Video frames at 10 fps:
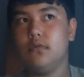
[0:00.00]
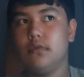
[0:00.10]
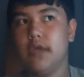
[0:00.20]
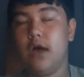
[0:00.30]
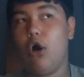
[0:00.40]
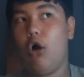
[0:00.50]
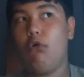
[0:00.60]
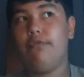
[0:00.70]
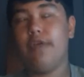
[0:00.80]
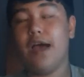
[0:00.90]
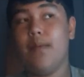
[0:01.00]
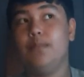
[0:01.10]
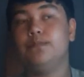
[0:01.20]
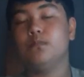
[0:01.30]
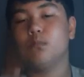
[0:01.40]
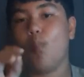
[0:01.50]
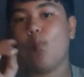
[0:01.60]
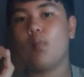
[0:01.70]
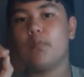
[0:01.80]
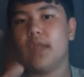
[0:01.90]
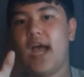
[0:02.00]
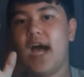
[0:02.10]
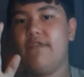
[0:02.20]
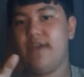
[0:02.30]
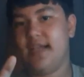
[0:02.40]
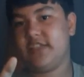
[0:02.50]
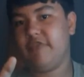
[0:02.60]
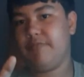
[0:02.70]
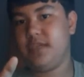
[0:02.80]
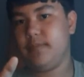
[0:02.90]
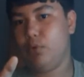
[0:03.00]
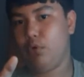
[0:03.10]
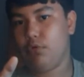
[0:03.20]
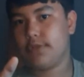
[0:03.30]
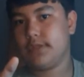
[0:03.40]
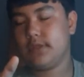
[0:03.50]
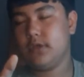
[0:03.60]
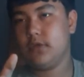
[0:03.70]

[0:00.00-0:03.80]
yeah, all of them have SFP ports